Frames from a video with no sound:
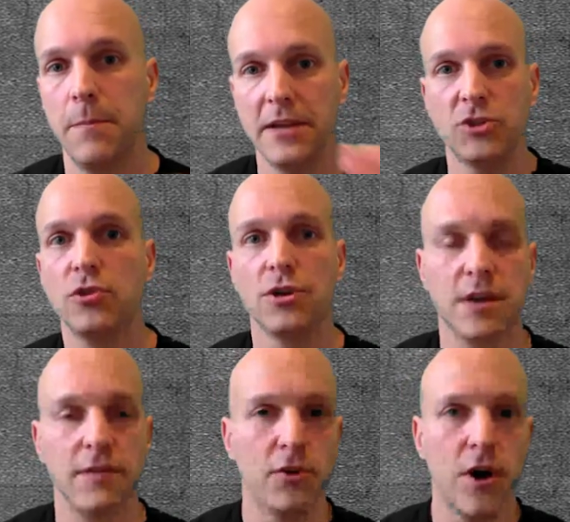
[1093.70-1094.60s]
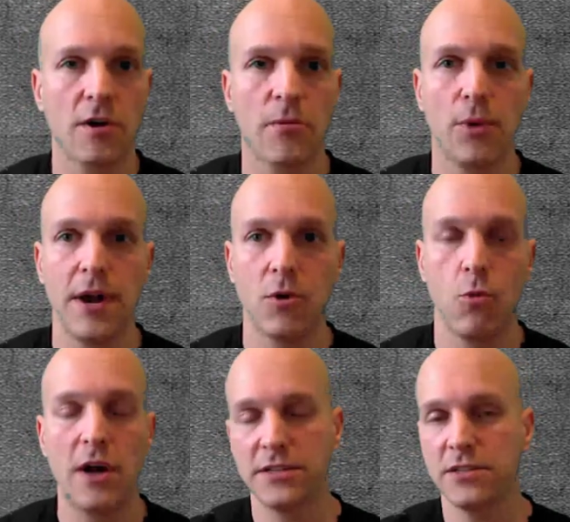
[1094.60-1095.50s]
make sure you give your dog a break,
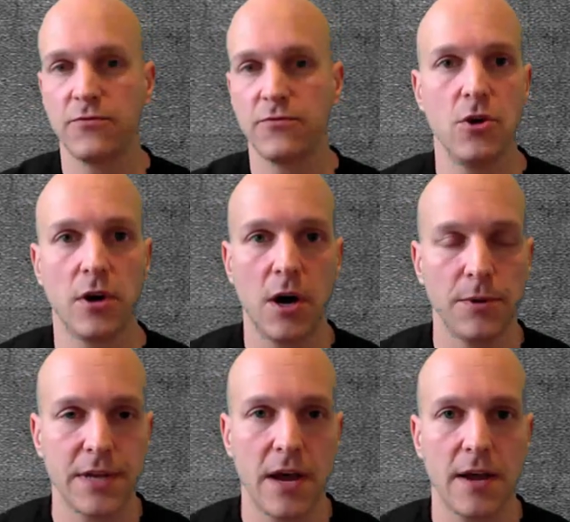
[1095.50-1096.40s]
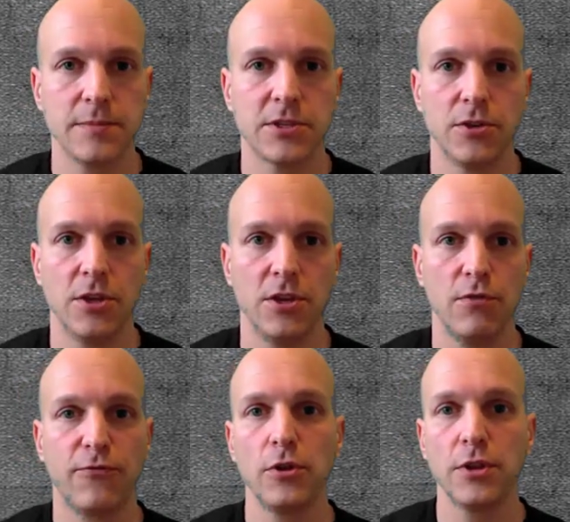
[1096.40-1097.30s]
watch this video a couple times so
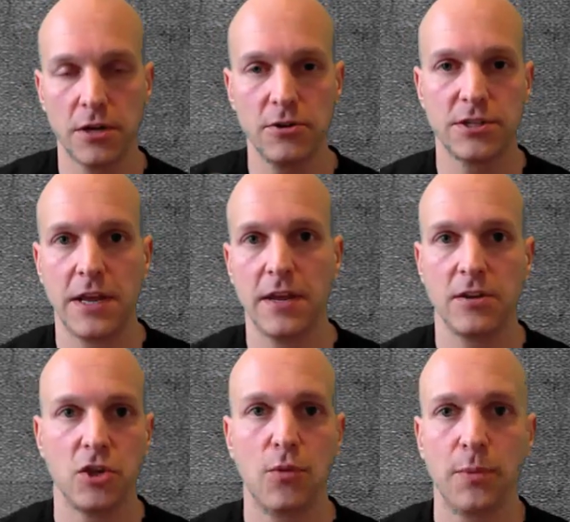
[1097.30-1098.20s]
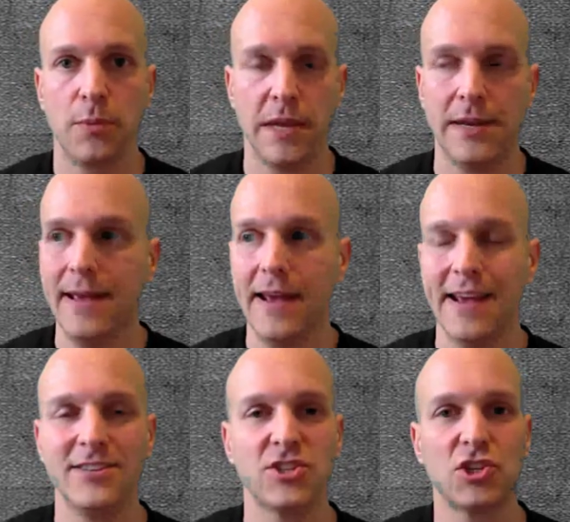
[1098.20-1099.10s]
that you fully understand dopamine,
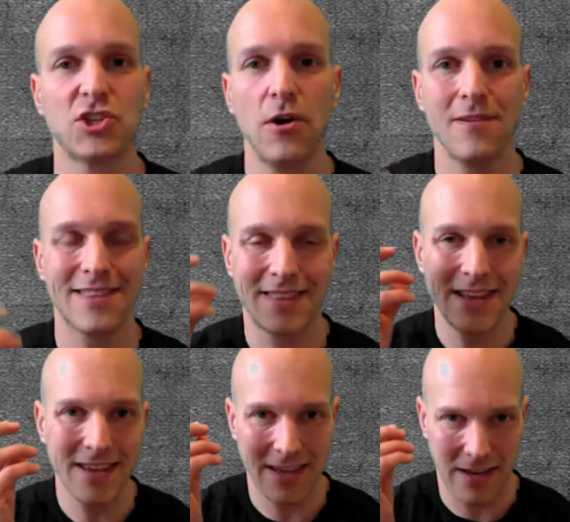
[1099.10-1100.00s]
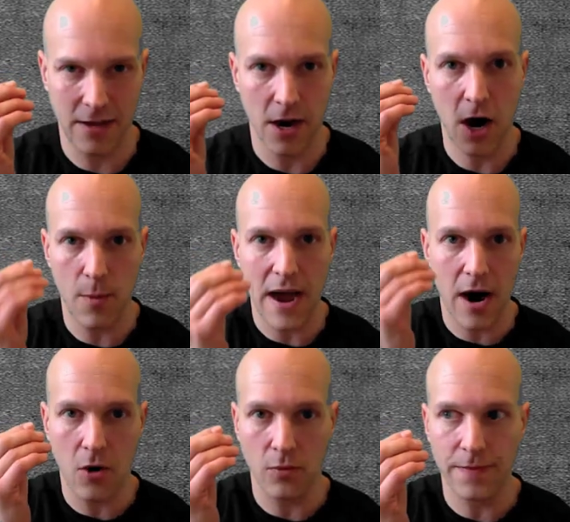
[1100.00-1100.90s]
and start thinking
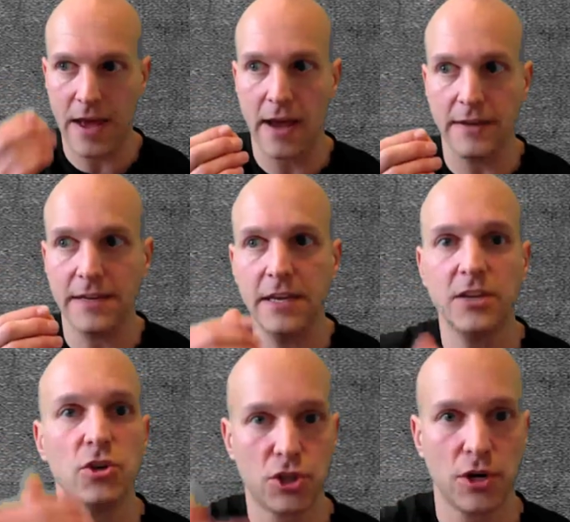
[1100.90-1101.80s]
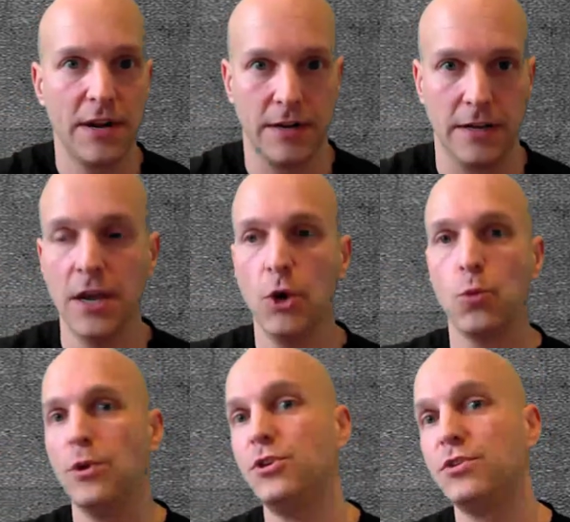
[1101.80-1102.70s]
about that in your training.
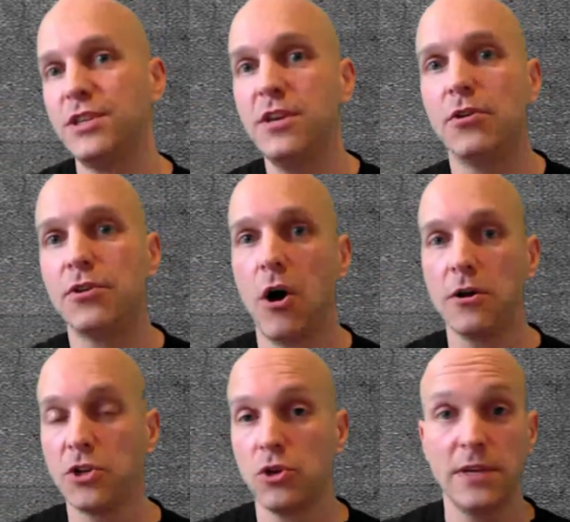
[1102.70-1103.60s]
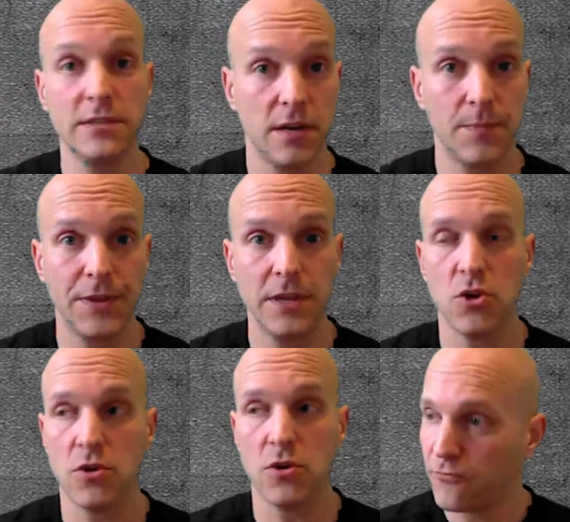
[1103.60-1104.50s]
When you see your dog doing
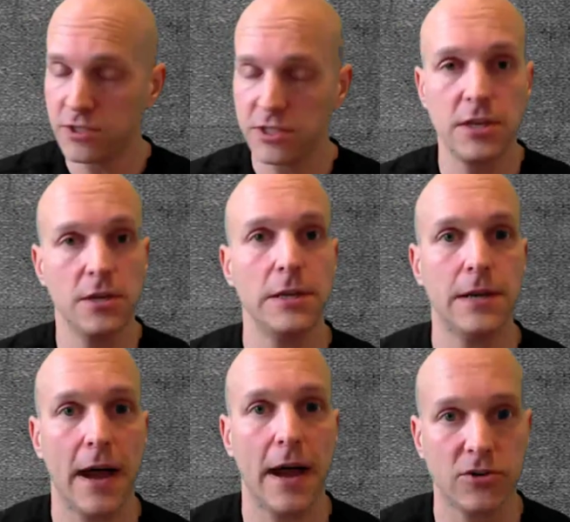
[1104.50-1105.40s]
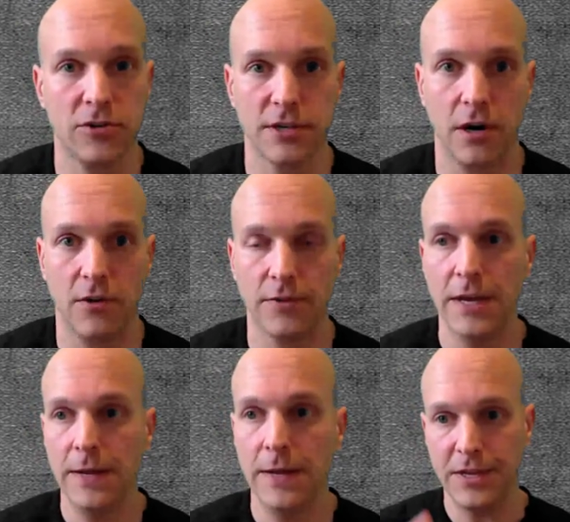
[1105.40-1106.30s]
something, first thing you need to ask yourself,
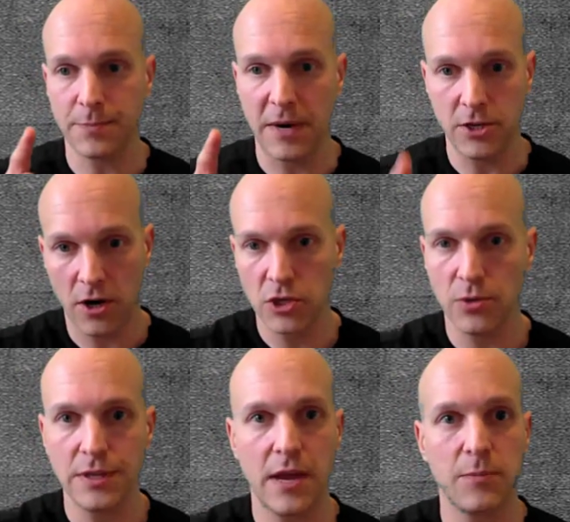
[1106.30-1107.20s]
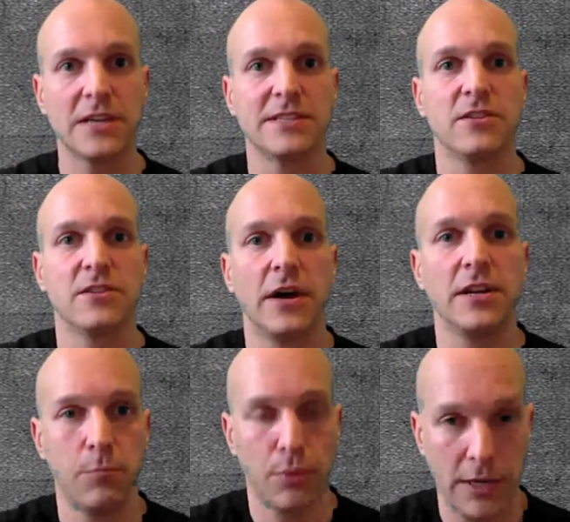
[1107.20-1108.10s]
is my dog doing that because it's
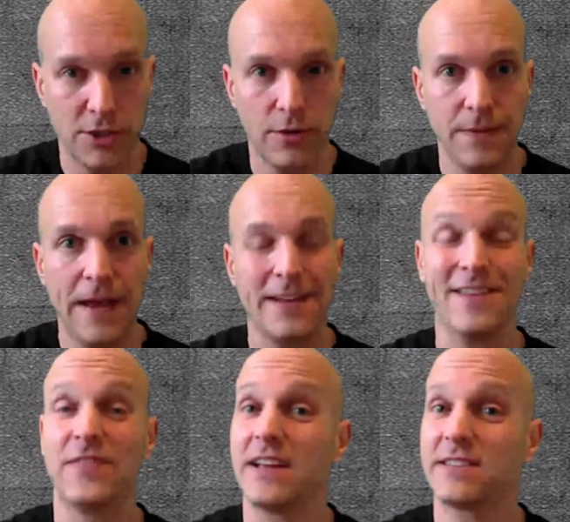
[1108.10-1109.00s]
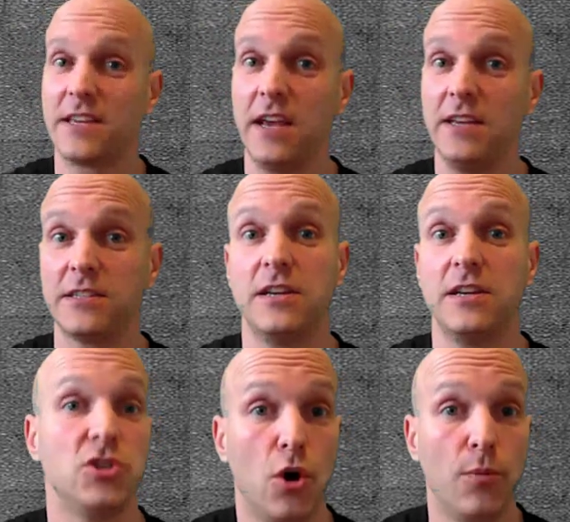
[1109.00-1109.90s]
finding pleasure in that? If that's the case,
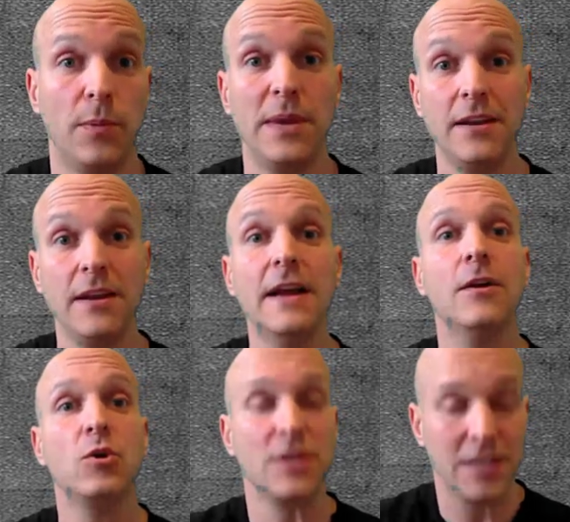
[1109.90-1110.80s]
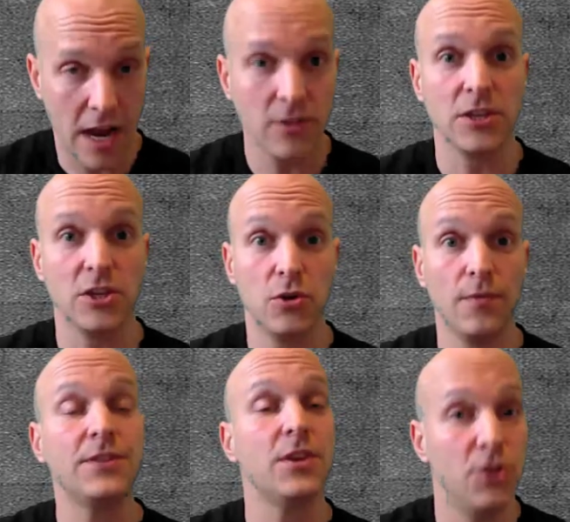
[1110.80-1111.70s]
then it's dopamine telling
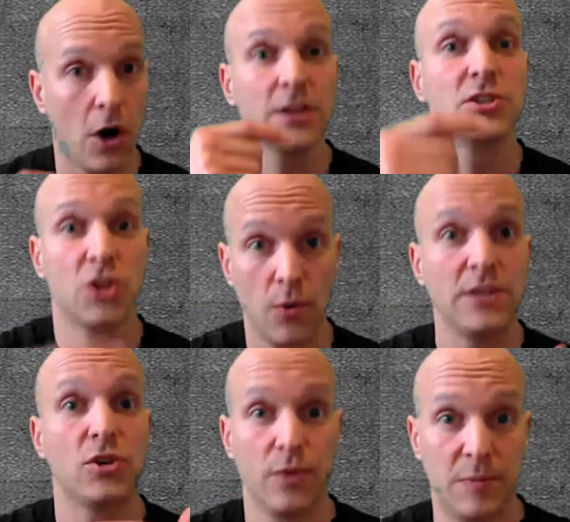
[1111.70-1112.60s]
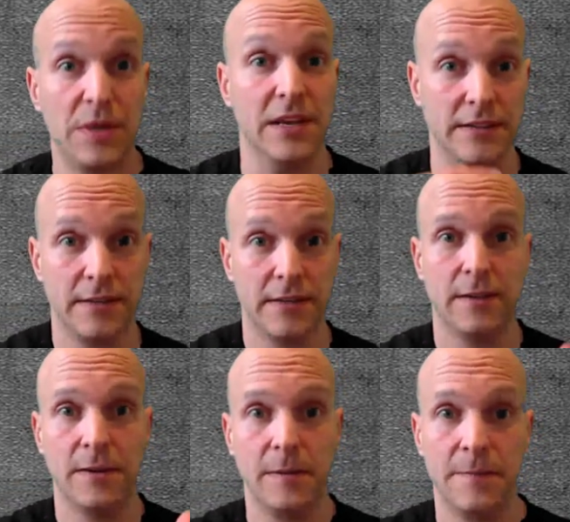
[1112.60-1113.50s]
you that the dog is going to repeat,
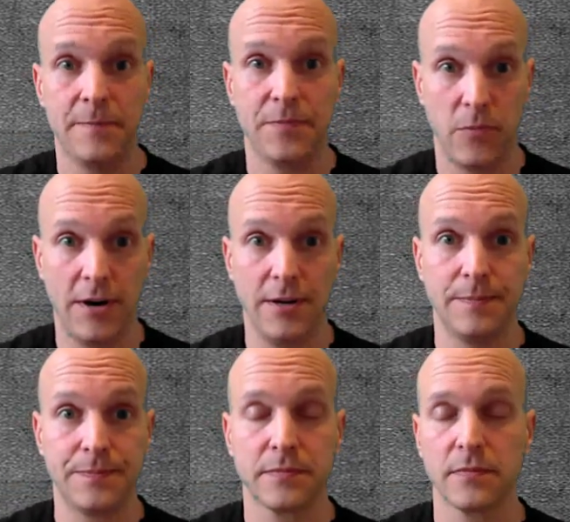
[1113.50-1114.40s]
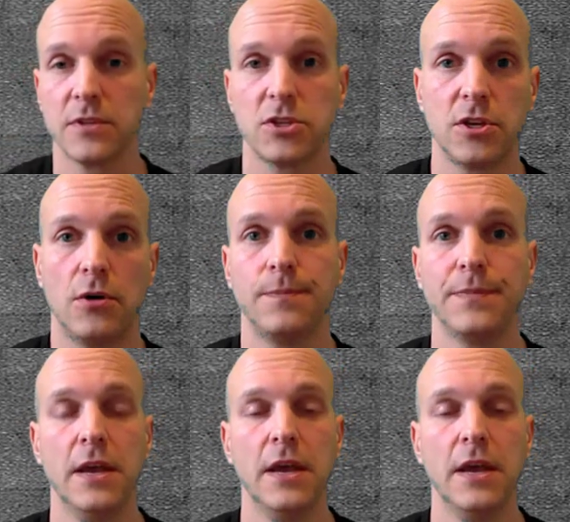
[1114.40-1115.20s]
right? So